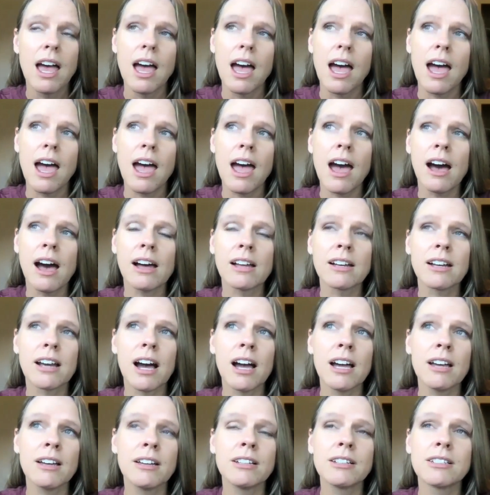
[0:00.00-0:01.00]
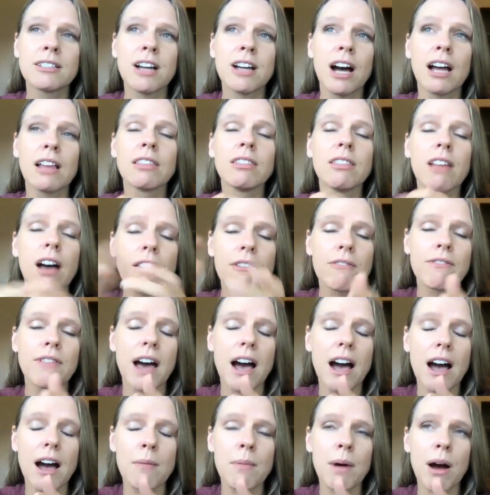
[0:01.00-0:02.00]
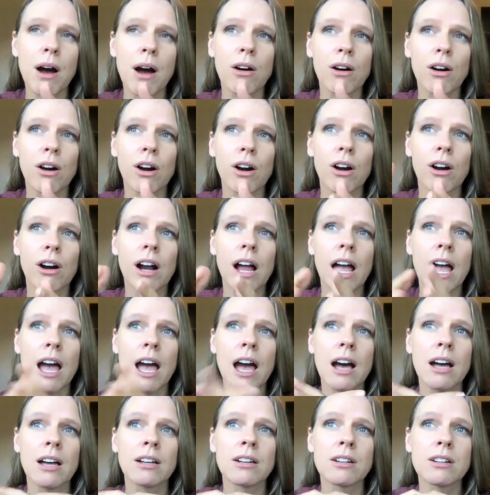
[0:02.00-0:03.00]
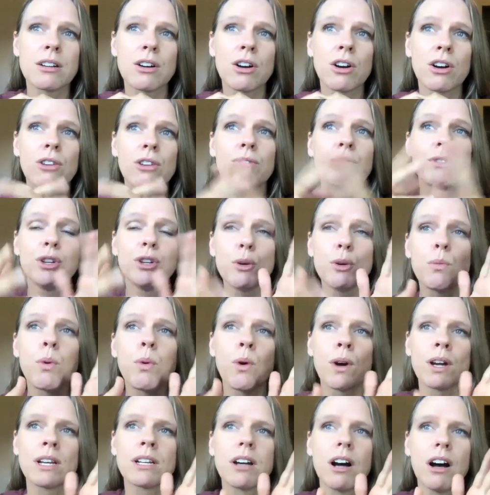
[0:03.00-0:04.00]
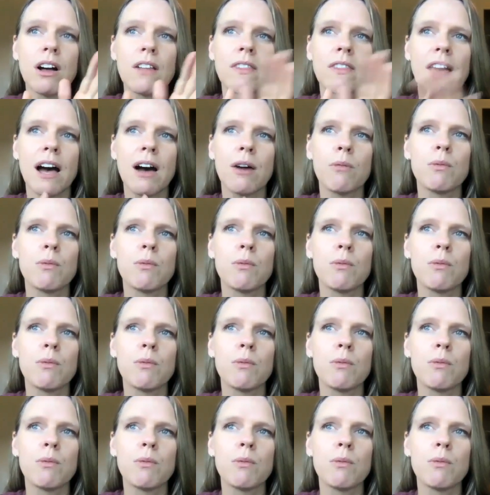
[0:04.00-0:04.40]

And I love that about her and her viewpoint on that.